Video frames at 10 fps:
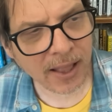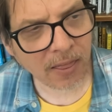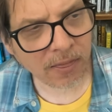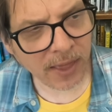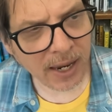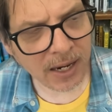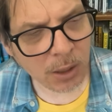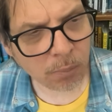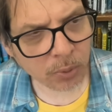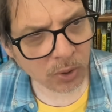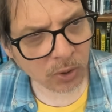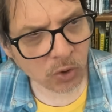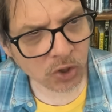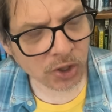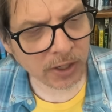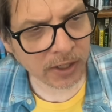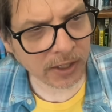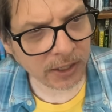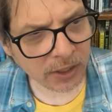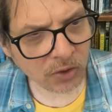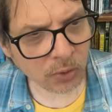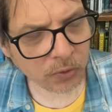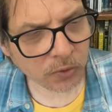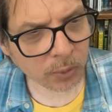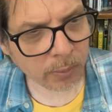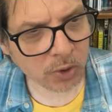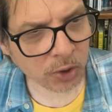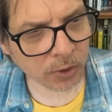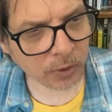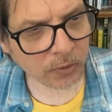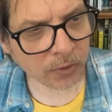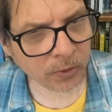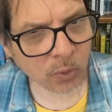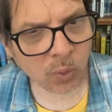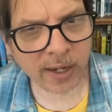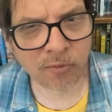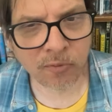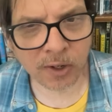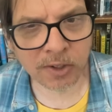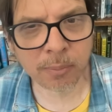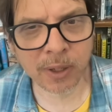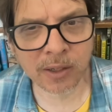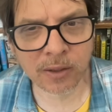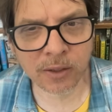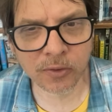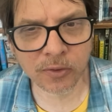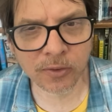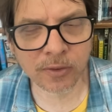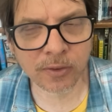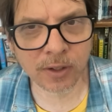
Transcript: they approach Hindu scriptures the way fundamentalist